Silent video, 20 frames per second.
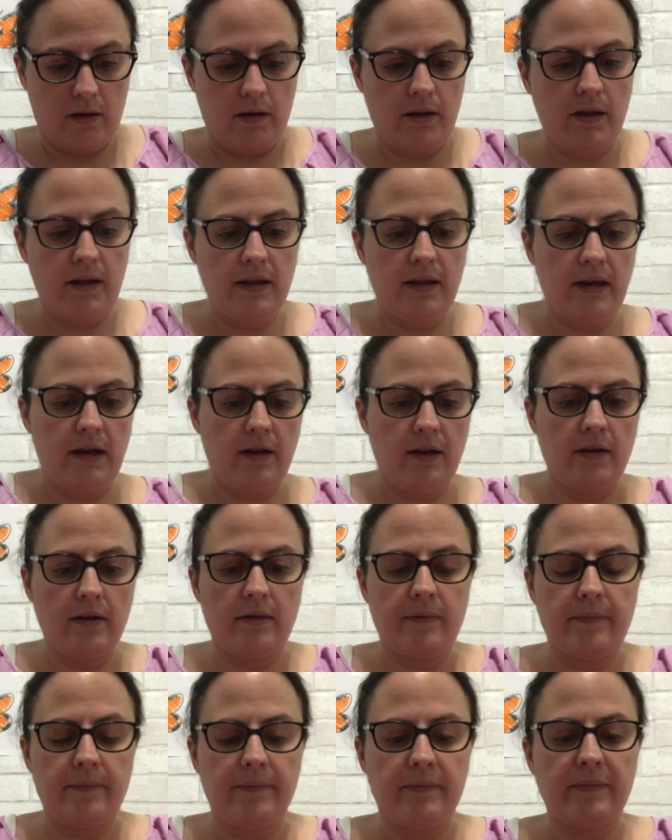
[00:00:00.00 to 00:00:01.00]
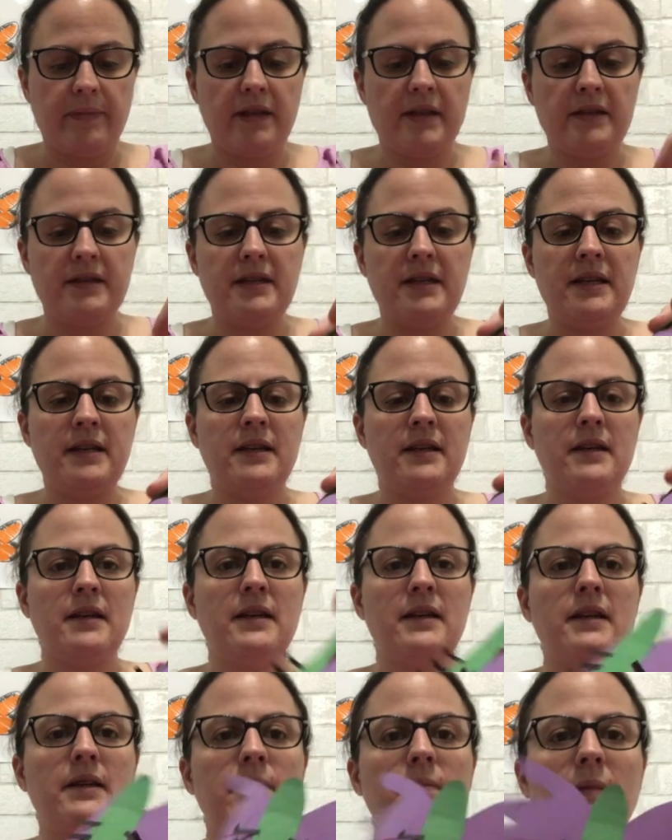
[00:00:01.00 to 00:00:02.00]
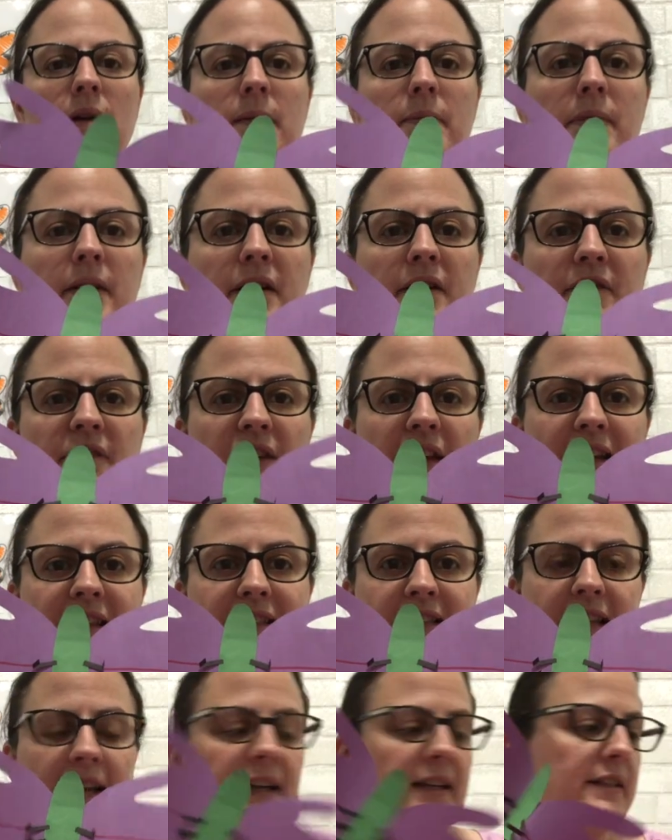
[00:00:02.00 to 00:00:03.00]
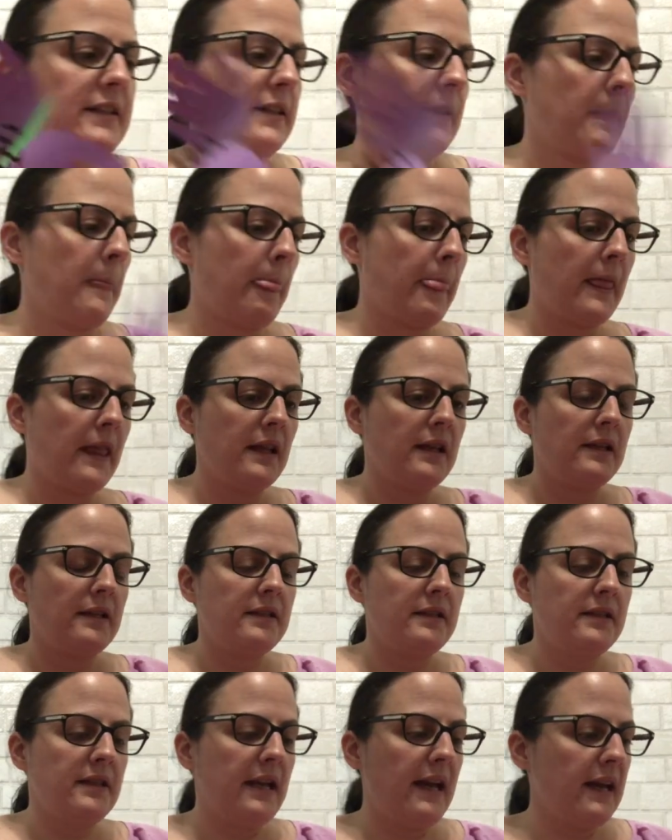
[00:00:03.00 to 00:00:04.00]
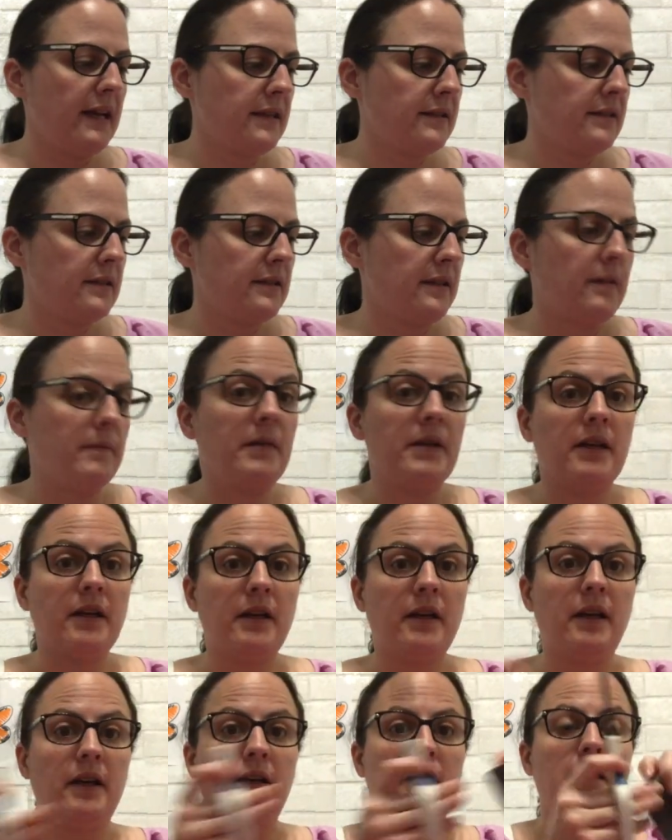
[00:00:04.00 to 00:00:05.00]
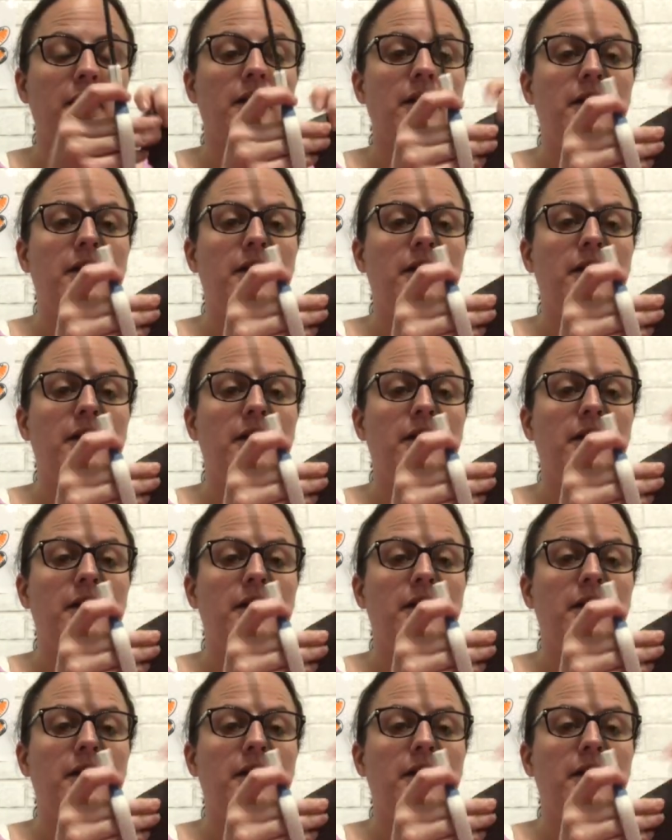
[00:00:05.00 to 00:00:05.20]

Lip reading: And there, see, my butterfly's legs. Next, I'm going to cut